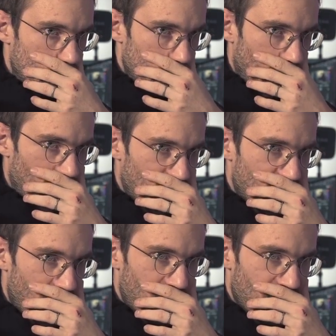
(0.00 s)

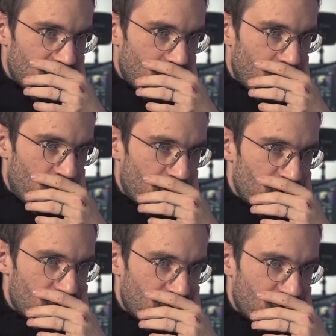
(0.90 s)
Acceptance of
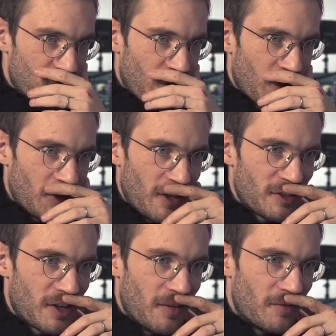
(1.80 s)
personal struggle is
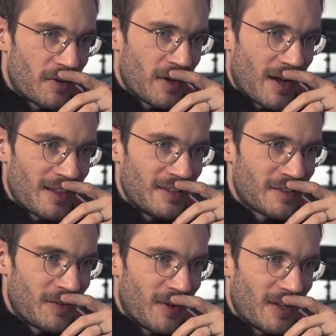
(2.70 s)
comforting. At least
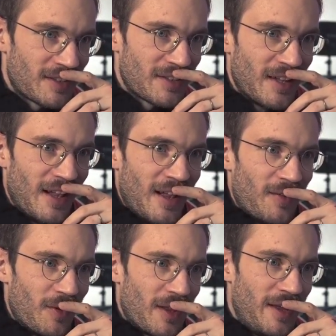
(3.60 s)
no one else
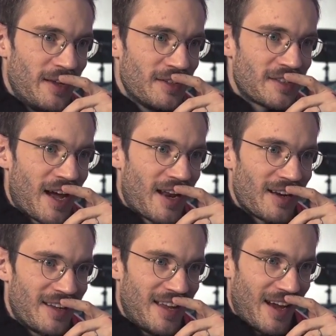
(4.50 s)
will use that
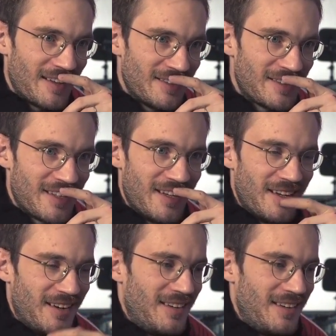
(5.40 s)
against you.